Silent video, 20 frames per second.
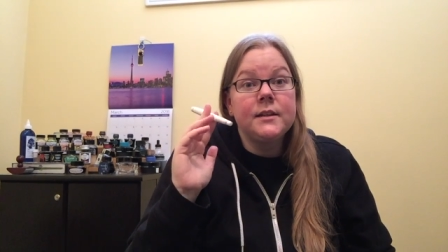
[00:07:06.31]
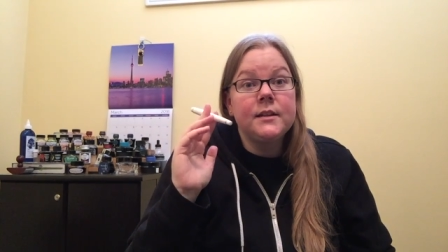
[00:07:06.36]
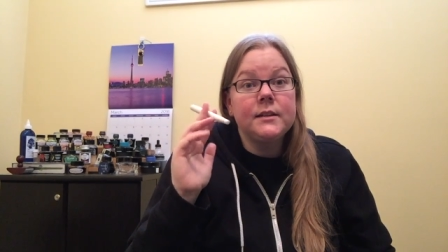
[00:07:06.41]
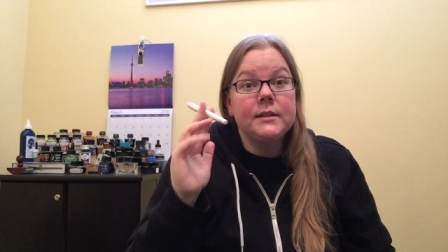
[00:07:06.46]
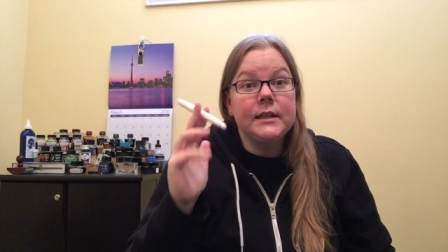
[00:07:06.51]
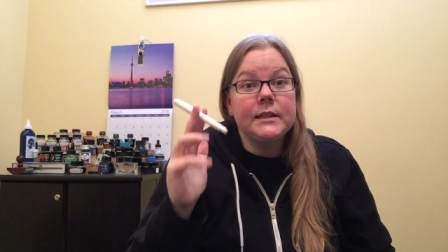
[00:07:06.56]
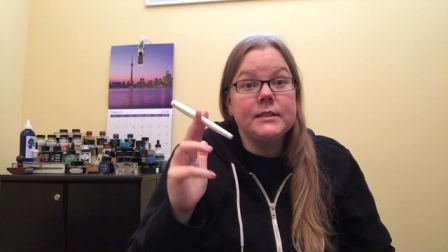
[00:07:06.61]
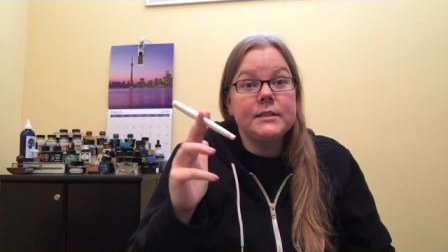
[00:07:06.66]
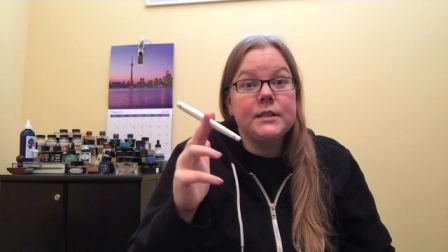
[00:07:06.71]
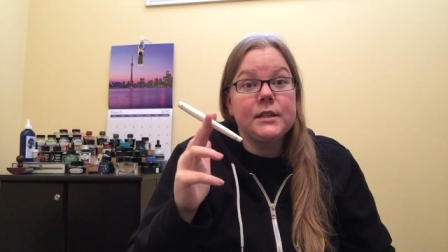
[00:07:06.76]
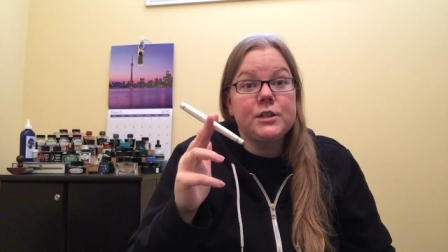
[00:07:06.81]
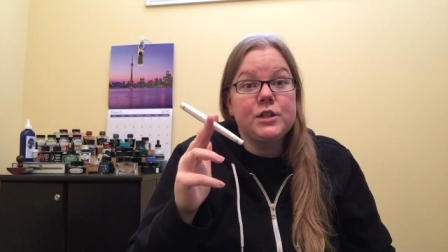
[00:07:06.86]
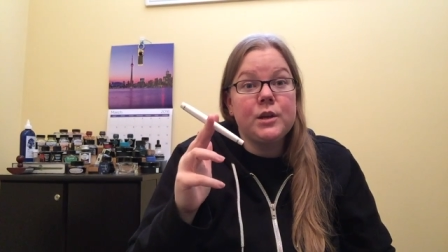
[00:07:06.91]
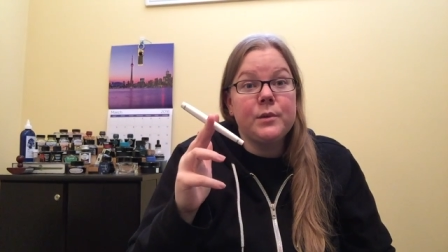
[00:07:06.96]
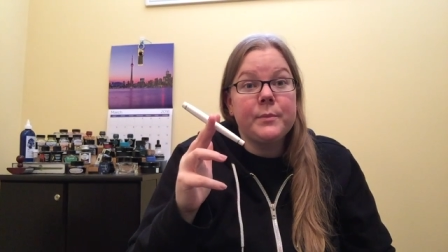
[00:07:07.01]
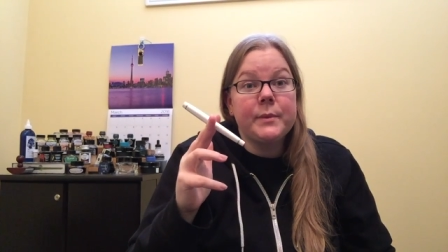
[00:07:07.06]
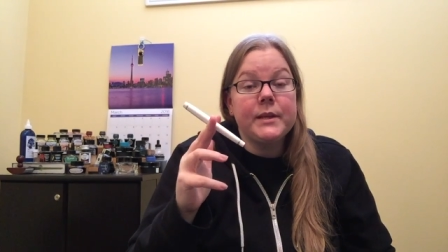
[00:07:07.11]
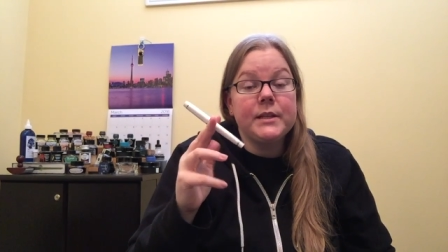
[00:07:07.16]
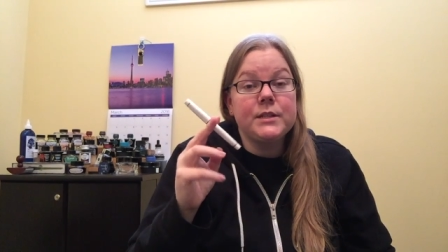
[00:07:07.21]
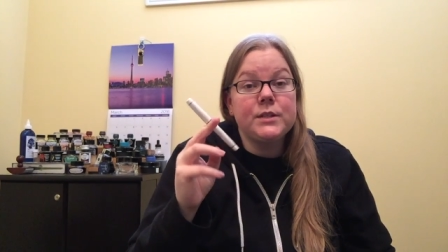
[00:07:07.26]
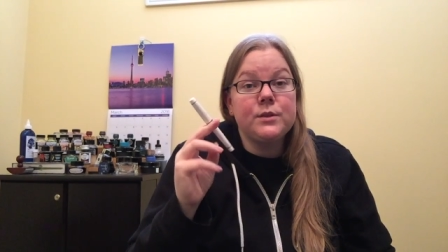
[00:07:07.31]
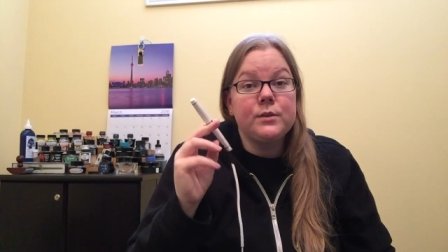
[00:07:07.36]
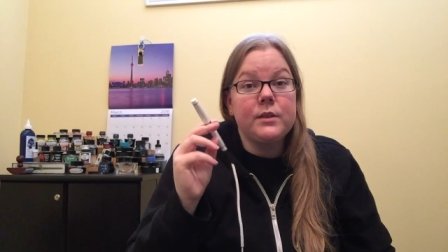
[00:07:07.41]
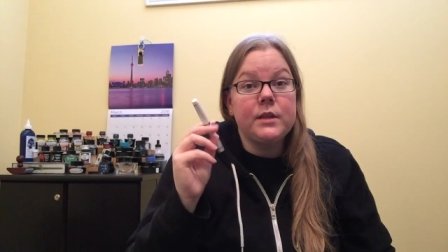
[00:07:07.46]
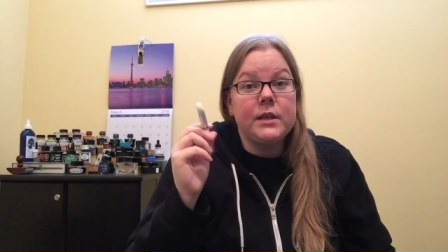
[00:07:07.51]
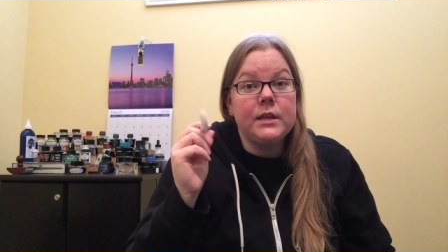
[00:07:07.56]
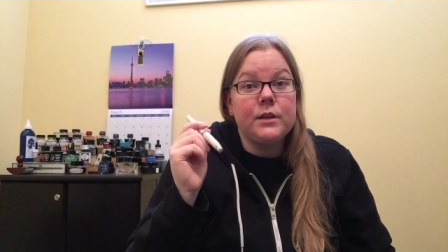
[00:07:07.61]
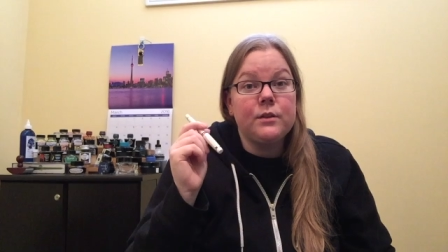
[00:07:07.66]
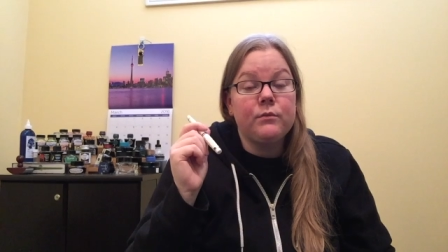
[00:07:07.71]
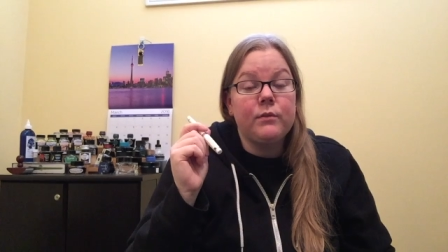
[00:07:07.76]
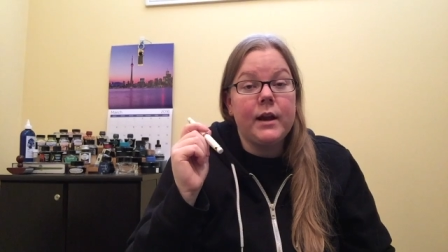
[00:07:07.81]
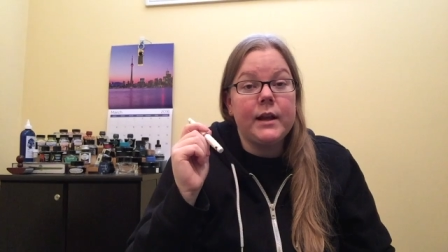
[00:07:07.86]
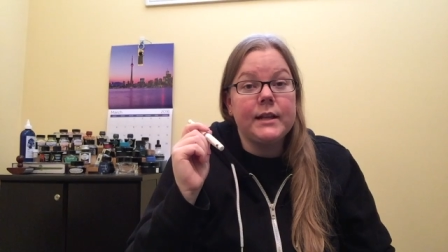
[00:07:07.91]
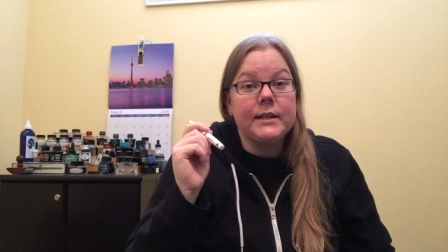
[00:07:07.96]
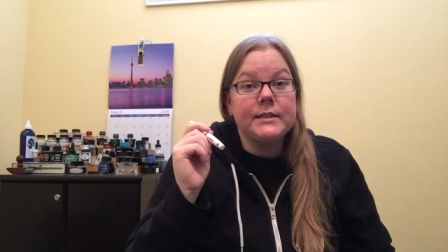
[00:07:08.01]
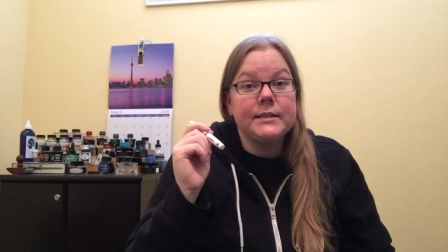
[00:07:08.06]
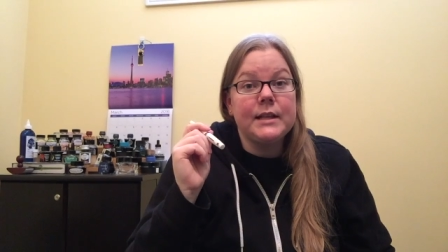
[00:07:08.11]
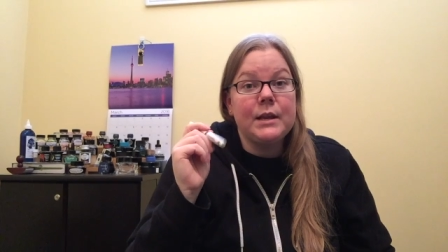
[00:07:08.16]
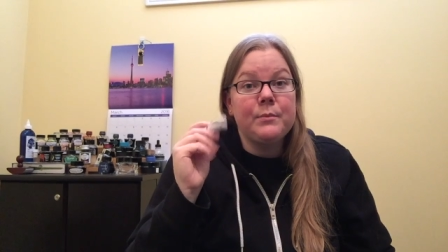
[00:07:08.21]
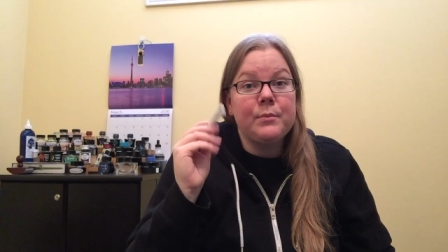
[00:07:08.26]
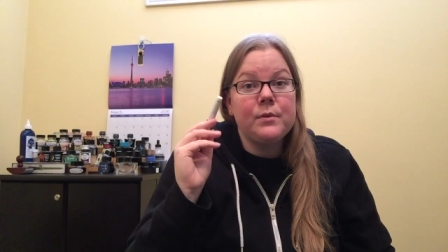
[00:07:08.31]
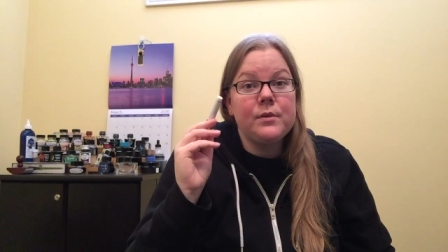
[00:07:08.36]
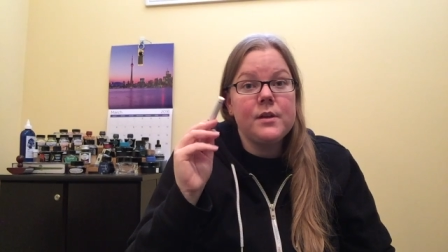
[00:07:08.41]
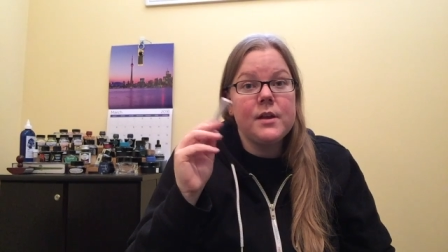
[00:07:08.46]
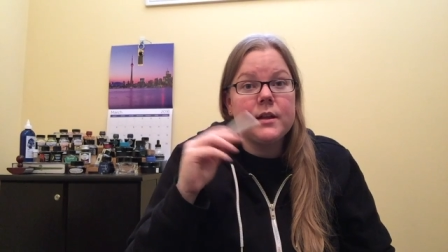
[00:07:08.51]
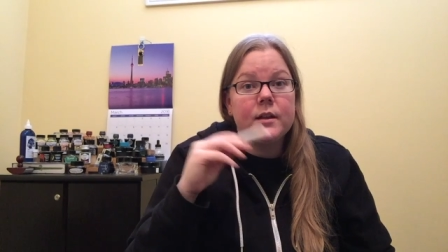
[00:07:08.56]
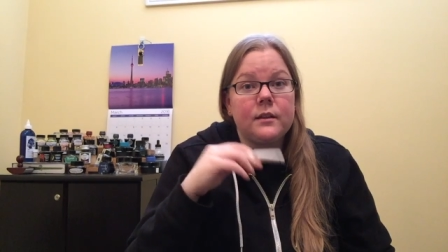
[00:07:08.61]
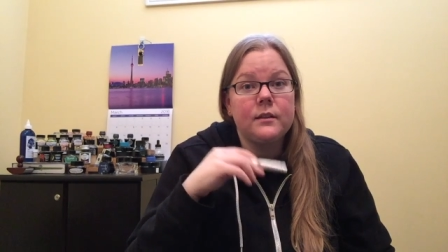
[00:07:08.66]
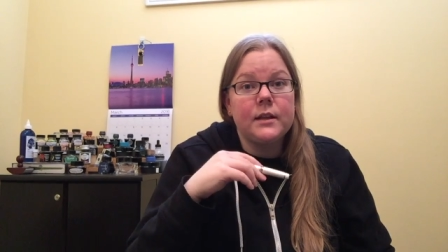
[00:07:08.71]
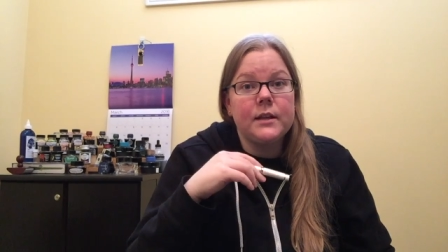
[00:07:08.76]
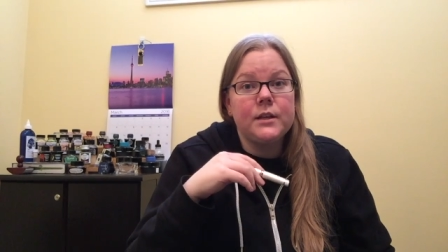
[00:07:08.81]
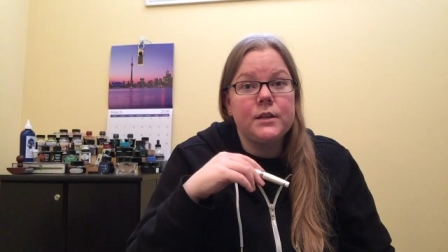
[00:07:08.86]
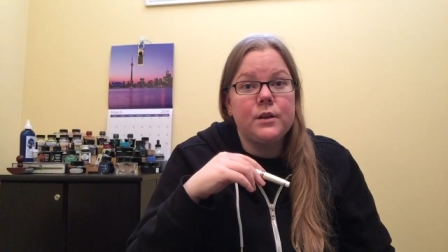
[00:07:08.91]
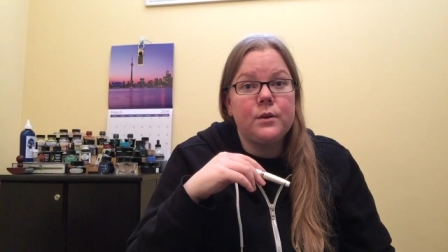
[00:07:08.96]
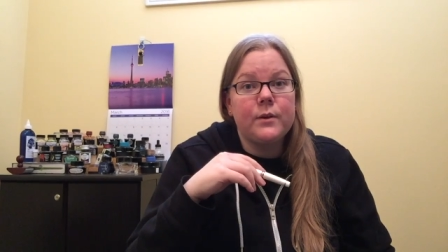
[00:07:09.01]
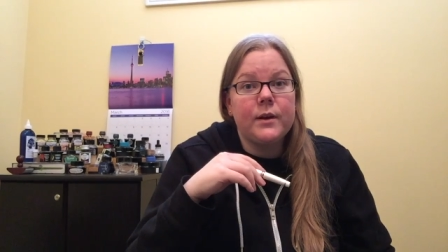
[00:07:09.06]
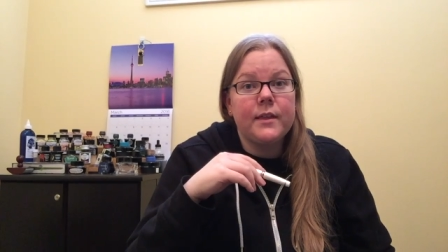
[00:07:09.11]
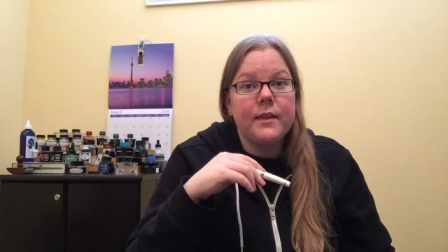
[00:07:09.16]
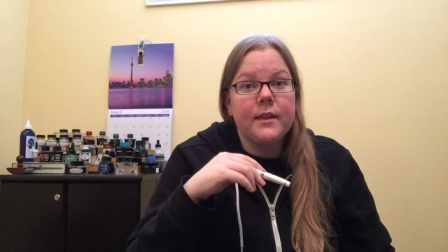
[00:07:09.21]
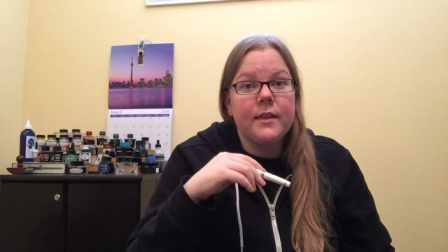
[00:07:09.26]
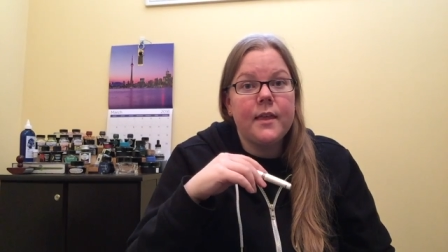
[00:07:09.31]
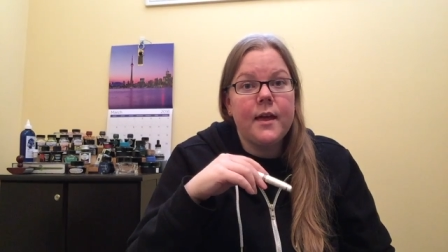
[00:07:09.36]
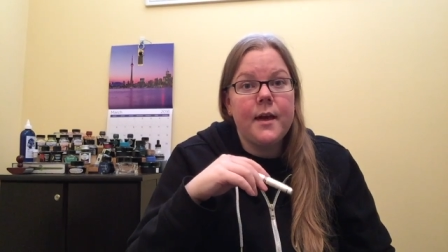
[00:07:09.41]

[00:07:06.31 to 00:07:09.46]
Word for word: let's jump into the writing sample and I'll let you know what I think of